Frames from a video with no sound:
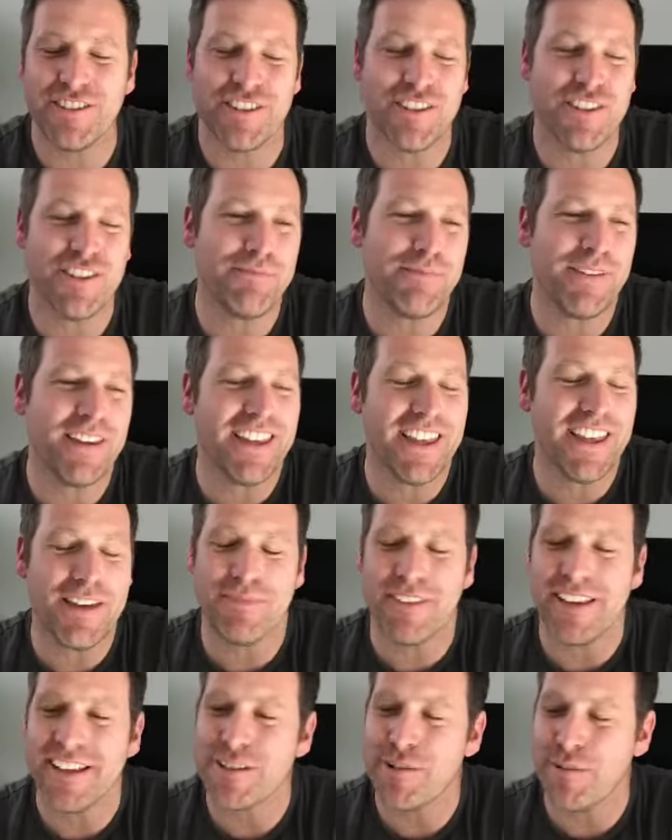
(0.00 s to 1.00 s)
you been
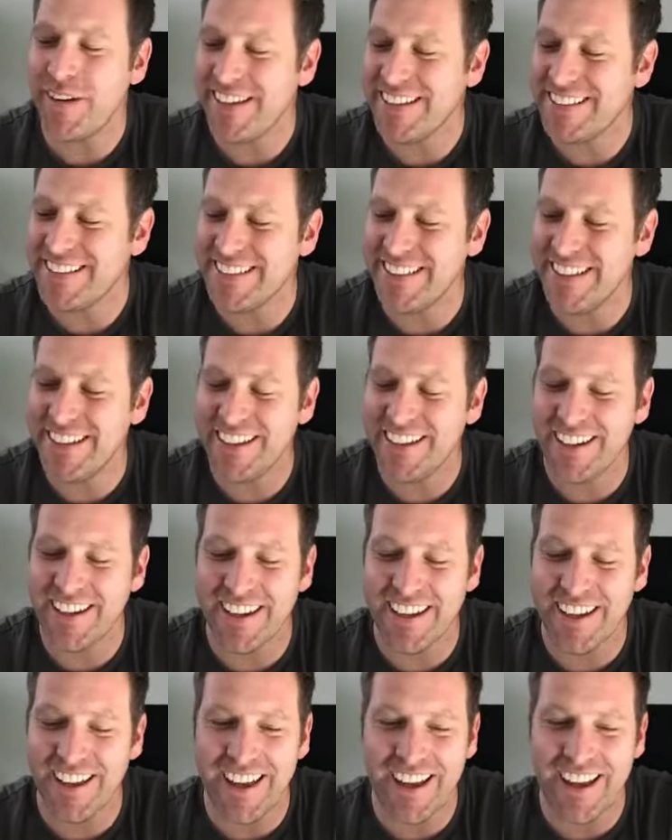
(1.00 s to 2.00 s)
keeping this quite
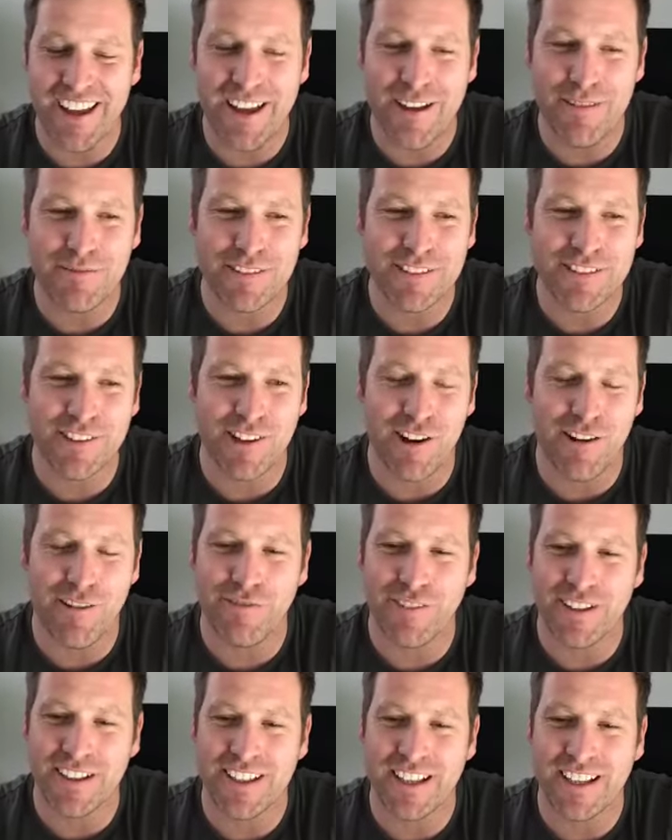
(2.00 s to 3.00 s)
secret, uh, sort
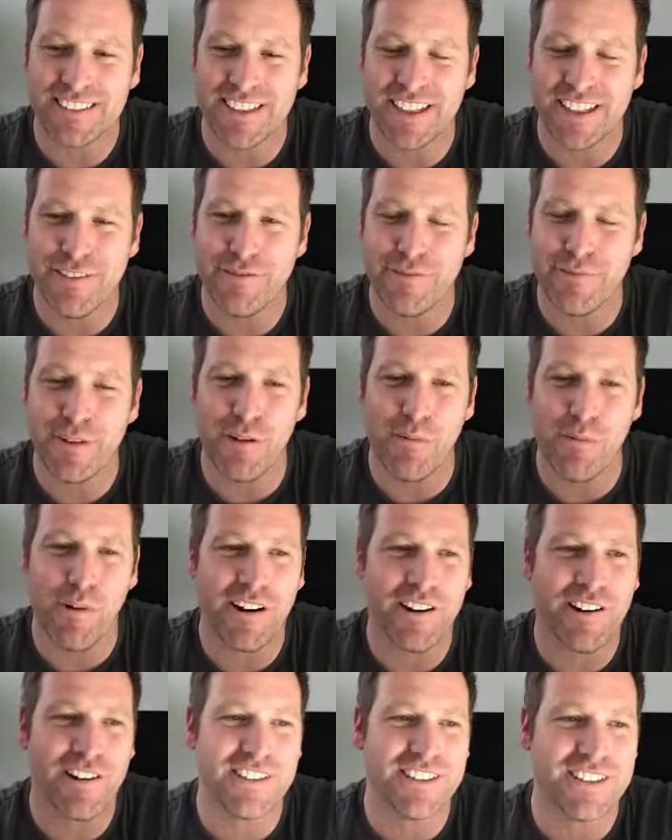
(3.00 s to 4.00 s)
of aside from your
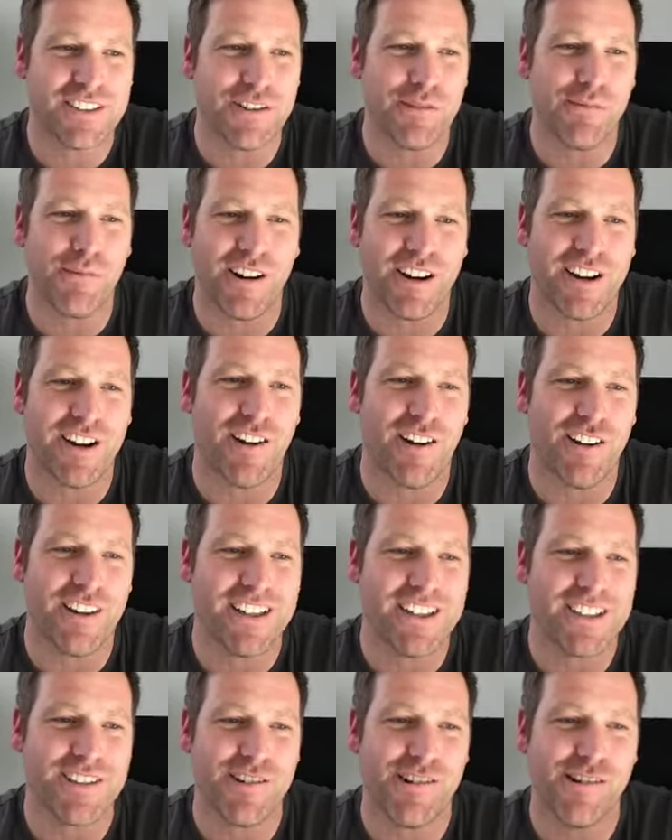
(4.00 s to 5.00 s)
work, or did your work
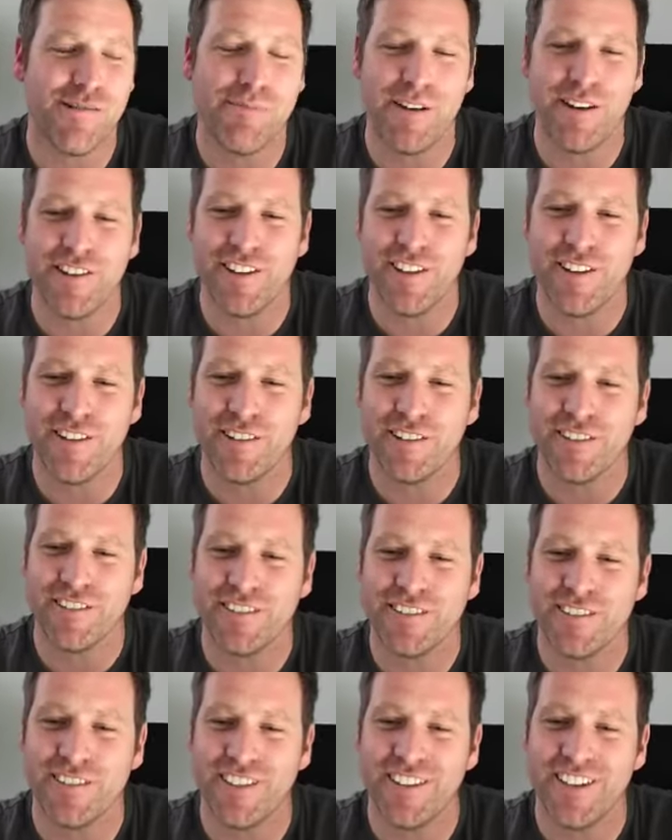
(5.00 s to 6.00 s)
colleagues know about you
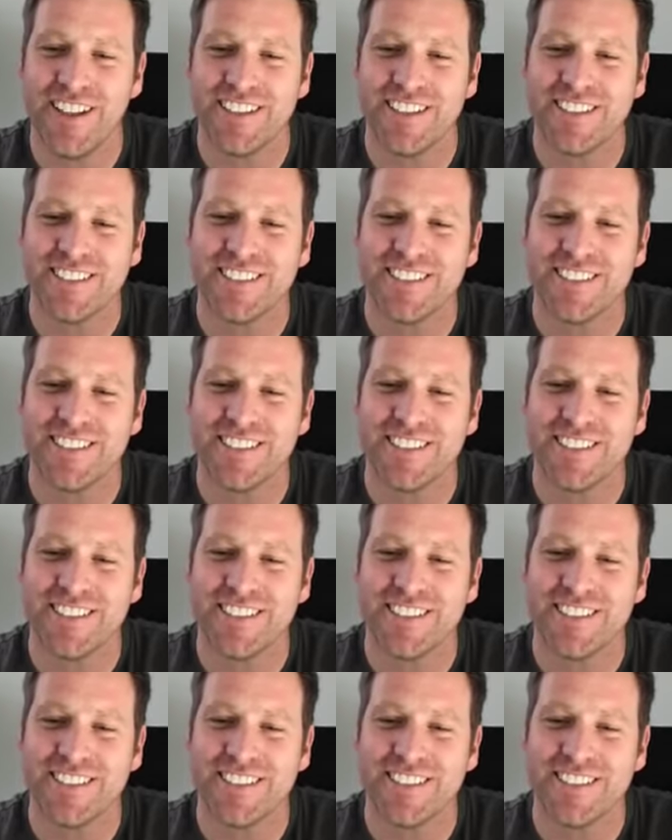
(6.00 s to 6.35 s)
doing this?